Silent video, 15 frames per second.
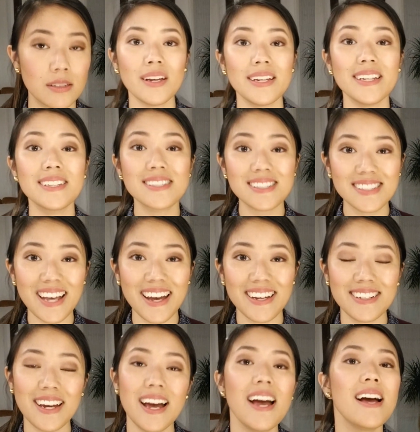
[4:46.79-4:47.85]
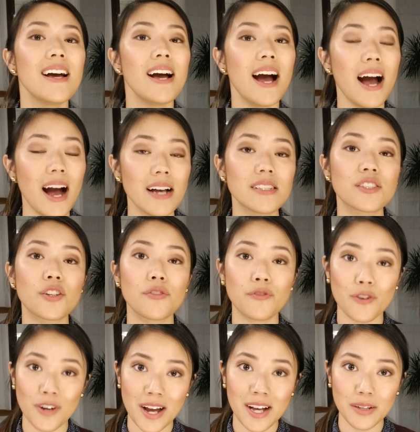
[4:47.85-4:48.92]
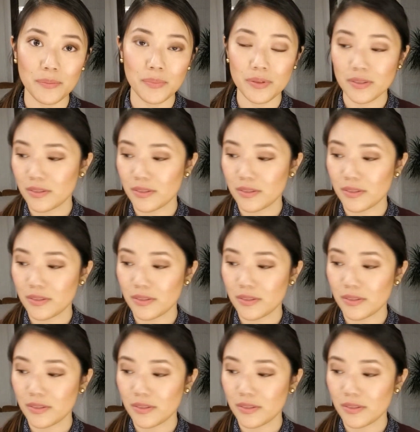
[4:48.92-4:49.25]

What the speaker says: Instead, ask for help.